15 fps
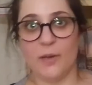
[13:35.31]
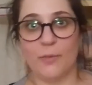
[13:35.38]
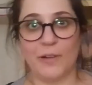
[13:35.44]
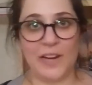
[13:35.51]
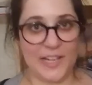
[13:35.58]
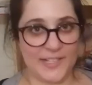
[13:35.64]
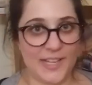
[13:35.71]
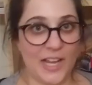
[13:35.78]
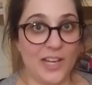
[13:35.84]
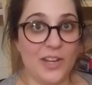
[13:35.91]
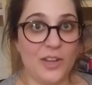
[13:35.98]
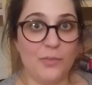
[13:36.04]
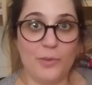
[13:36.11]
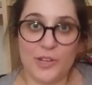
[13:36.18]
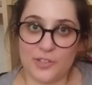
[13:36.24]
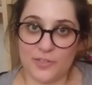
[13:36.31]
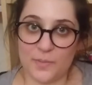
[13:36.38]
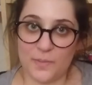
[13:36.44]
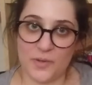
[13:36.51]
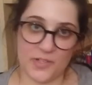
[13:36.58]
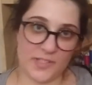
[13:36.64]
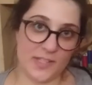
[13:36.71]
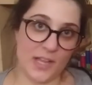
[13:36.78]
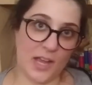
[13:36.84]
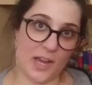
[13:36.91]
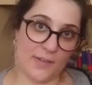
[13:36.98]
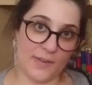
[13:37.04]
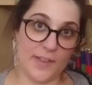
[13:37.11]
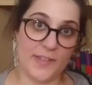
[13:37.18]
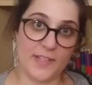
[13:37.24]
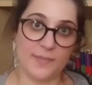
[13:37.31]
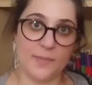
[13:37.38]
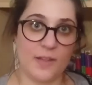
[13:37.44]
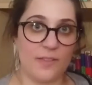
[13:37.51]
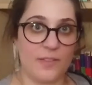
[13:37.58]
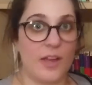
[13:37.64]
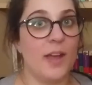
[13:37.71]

where I tell you which of the books I read this month